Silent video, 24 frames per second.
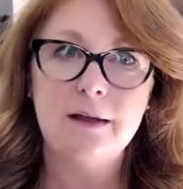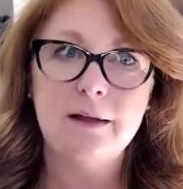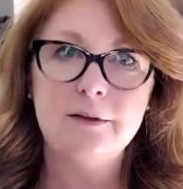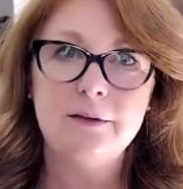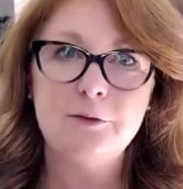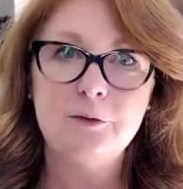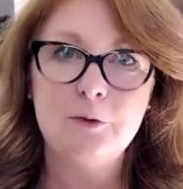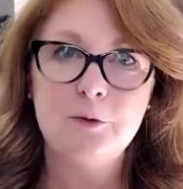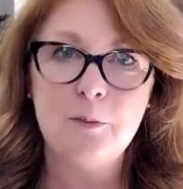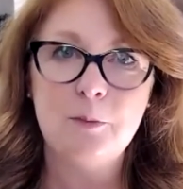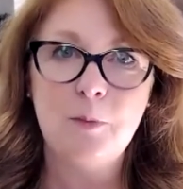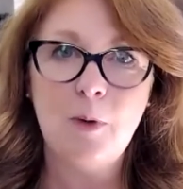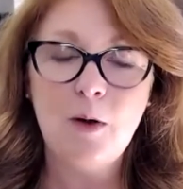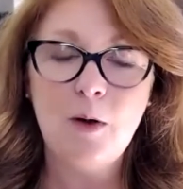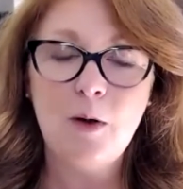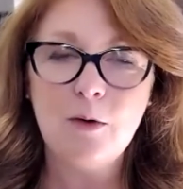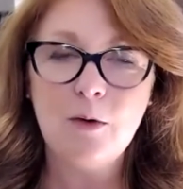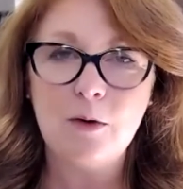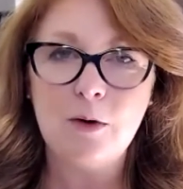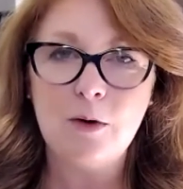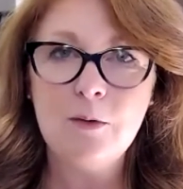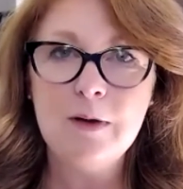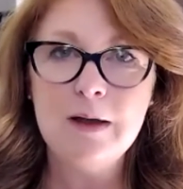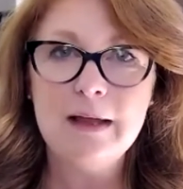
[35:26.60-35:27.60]

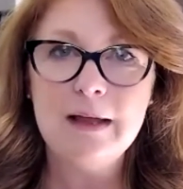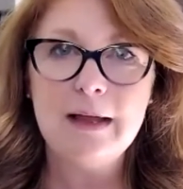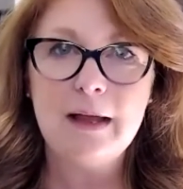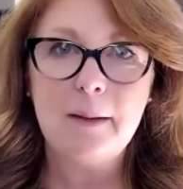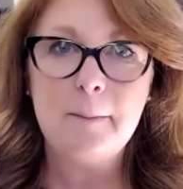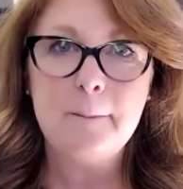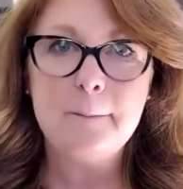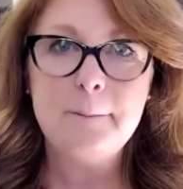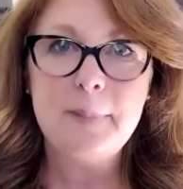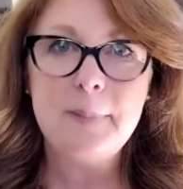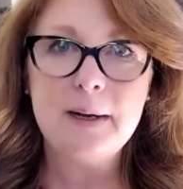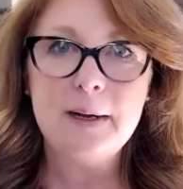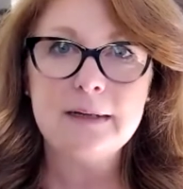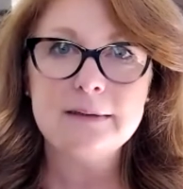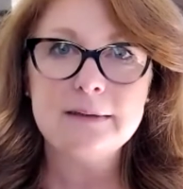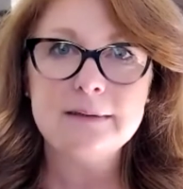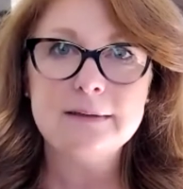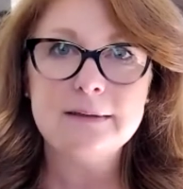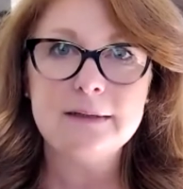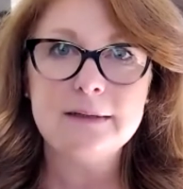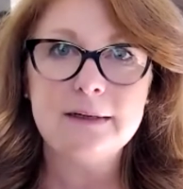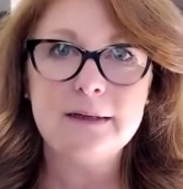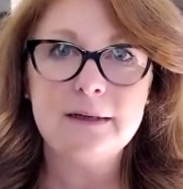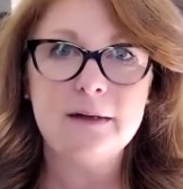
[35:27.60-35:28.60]
tomorrow,
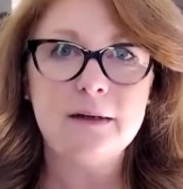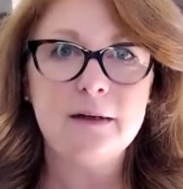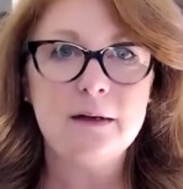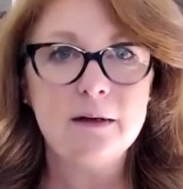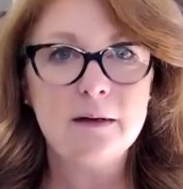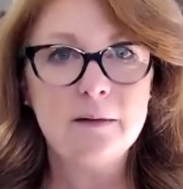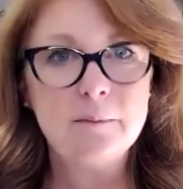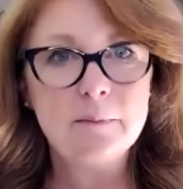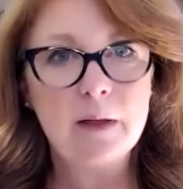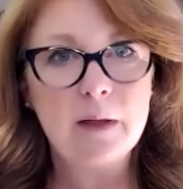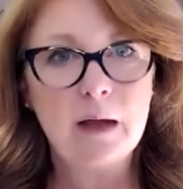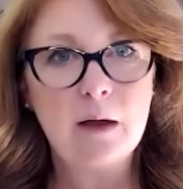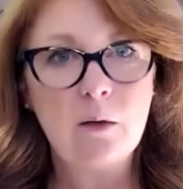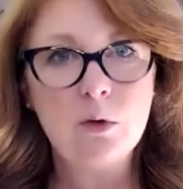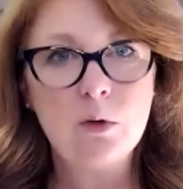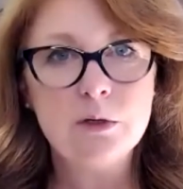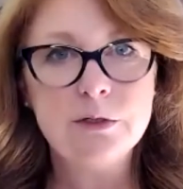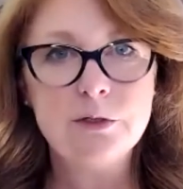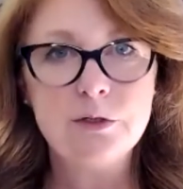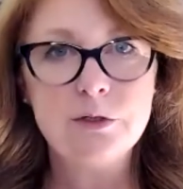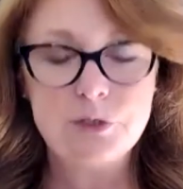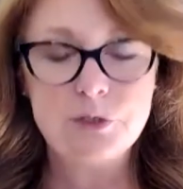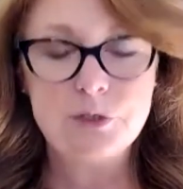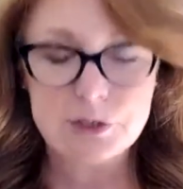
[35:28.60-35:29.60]
but I
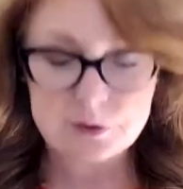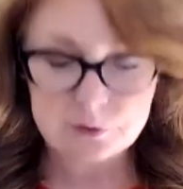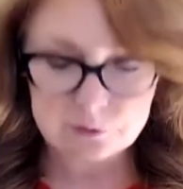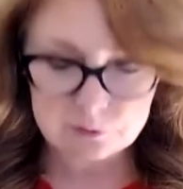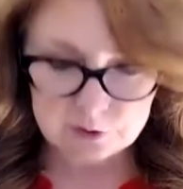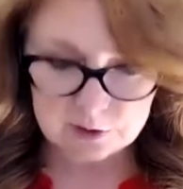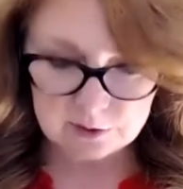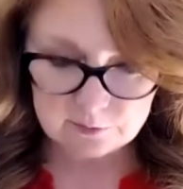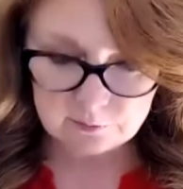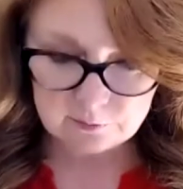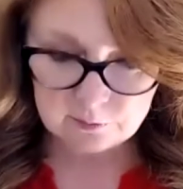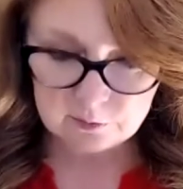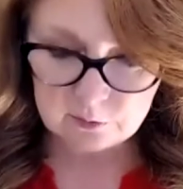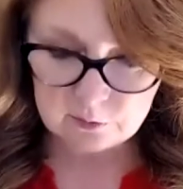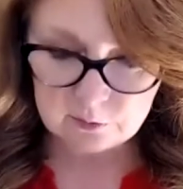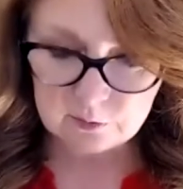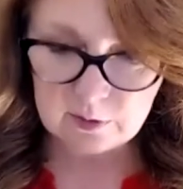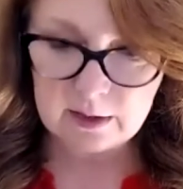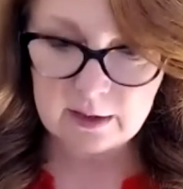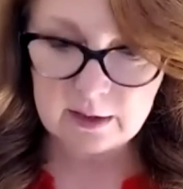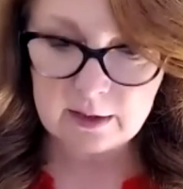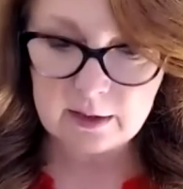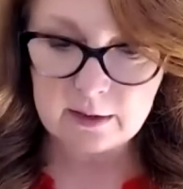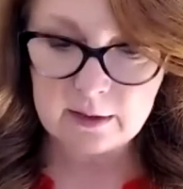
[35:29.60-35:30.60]
wanted just to give you
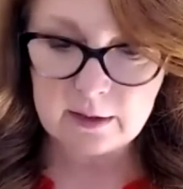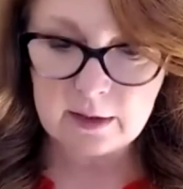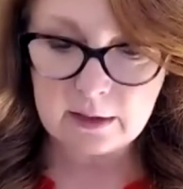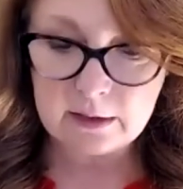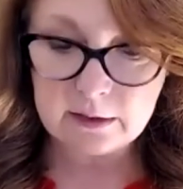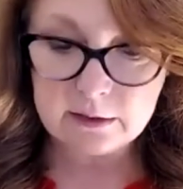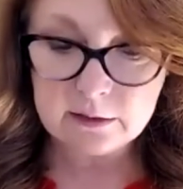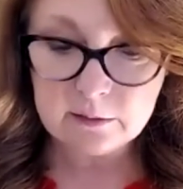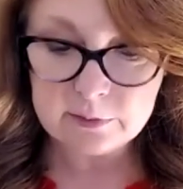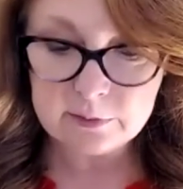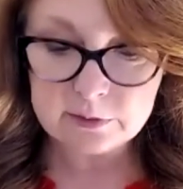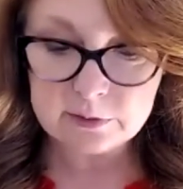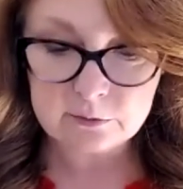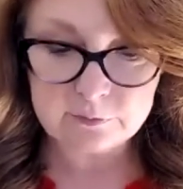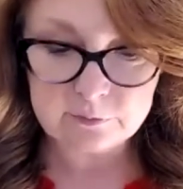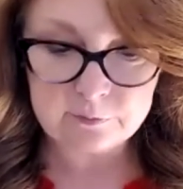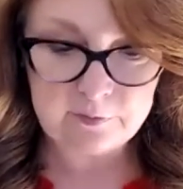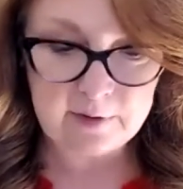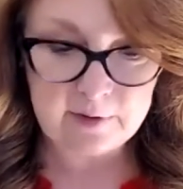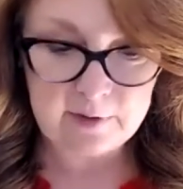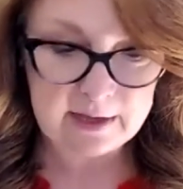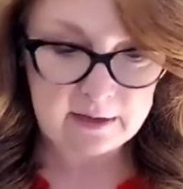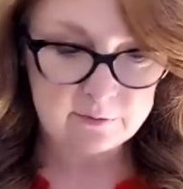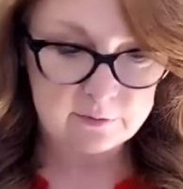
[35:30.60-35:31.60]
a little bit of
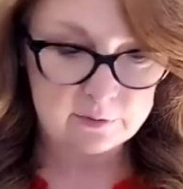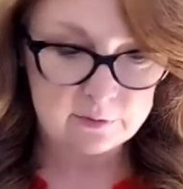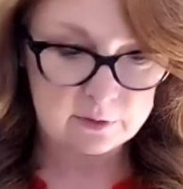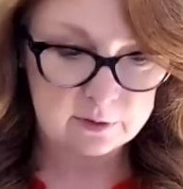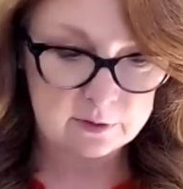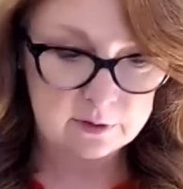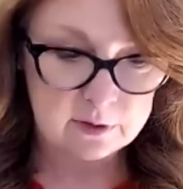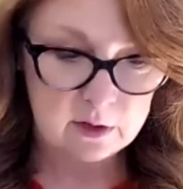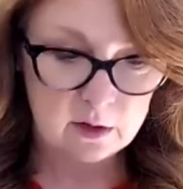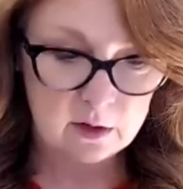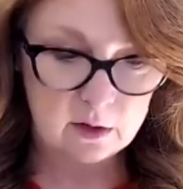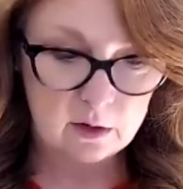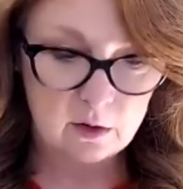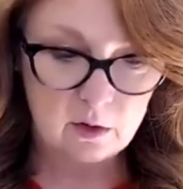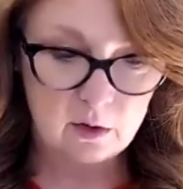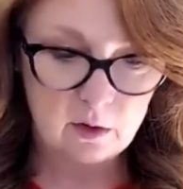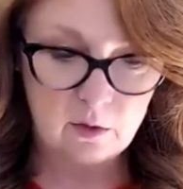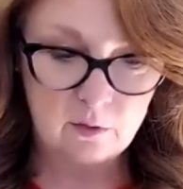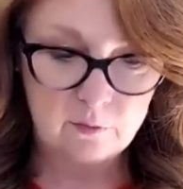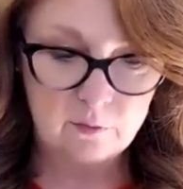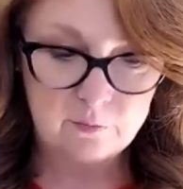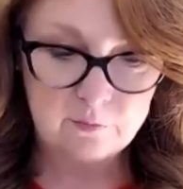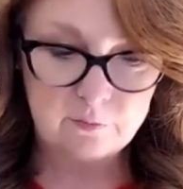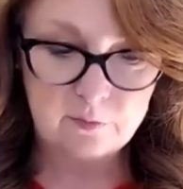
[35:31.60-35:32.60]
flavor
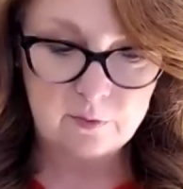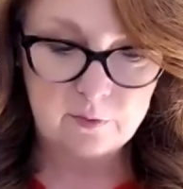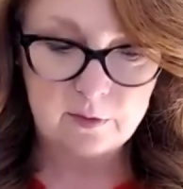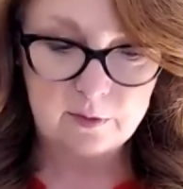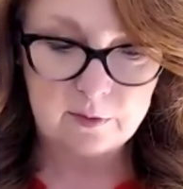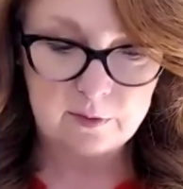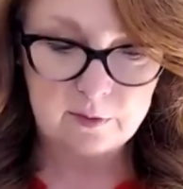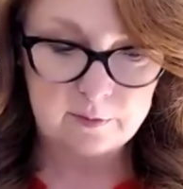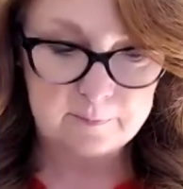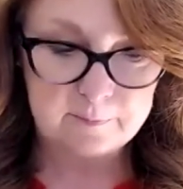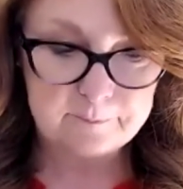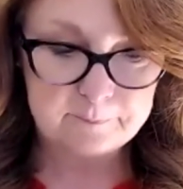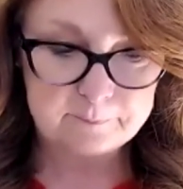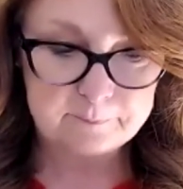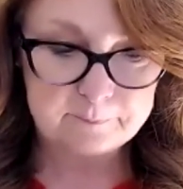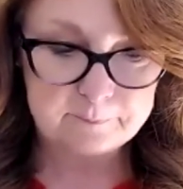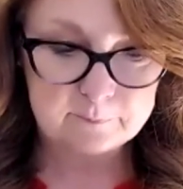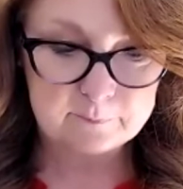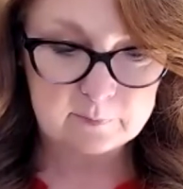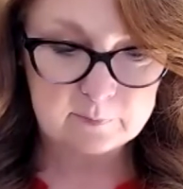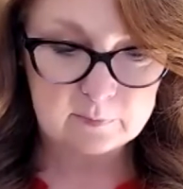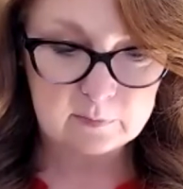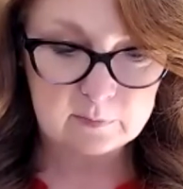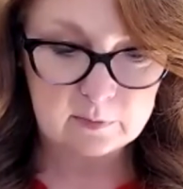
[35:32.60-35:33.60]
of
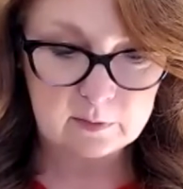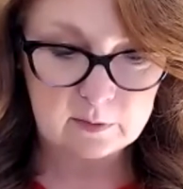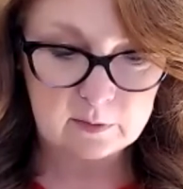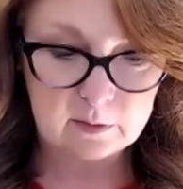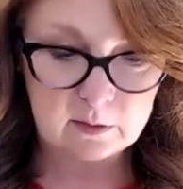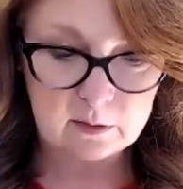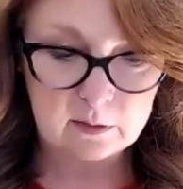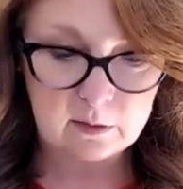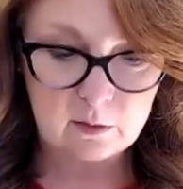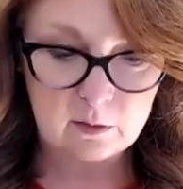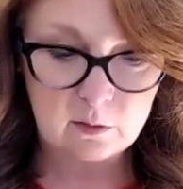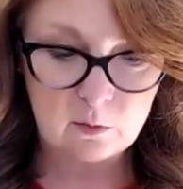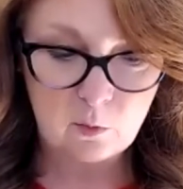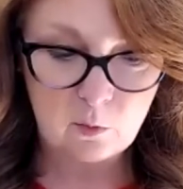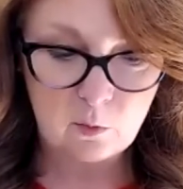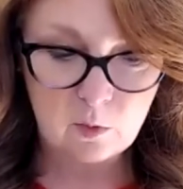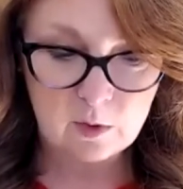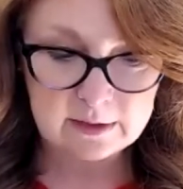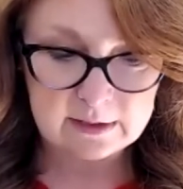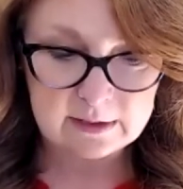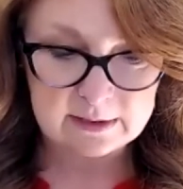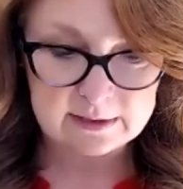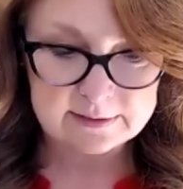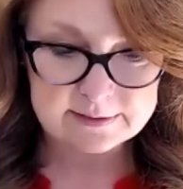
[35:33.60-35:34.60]

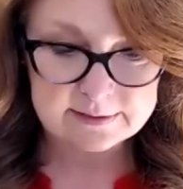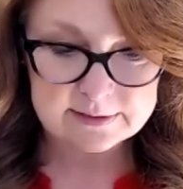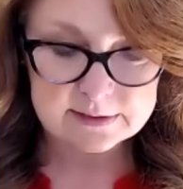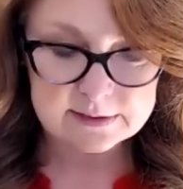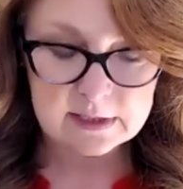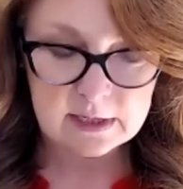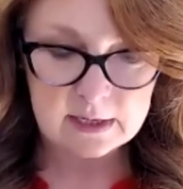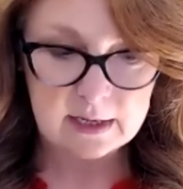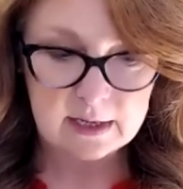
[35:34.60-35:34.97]
what it is.